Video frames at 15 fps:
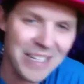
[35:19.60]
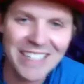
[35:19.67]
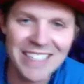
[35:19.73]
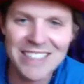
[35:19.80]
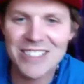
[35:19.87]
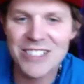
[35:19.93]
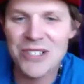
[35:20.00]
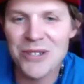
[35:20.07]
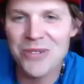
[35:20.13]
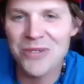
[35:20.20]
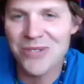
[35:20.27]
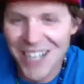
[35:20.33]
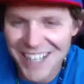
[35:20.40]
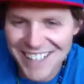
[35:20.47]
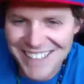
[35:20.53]
in to
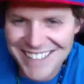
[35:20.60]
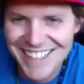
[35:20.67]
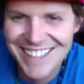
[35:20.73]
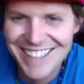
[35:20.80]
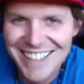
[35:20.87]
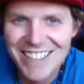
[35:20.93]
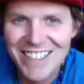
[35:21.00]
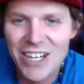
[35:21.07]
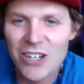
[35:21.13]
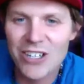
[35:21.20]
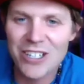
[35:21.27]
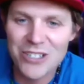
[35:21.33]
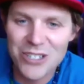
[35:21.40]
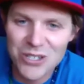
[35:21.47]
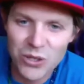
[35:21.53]
fight or
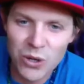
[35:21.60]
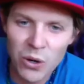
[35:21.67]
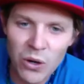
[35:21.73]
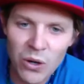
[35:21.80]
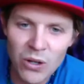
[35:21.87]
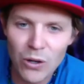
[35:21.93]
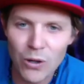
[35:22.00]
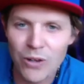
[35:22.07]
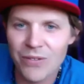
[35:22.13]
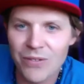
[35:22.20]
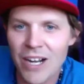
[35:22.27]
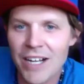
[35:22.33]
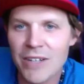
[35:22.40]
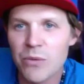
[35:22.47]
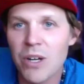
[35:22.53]
control or
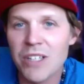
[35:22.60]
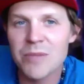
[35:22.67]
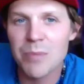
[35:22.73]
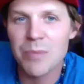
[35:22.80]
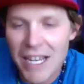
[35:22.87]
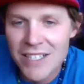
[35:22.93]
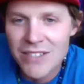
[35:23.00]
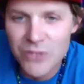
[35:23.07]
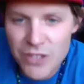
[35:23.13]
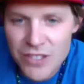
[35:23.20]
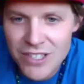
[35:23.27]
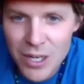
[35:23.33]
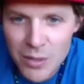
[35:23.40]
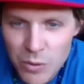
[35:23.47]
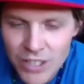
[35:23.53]
find what's best for
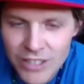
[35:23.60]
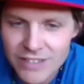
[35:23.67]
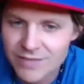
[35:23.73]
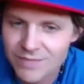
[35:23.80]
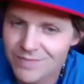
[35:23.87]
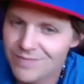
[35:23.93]
someone,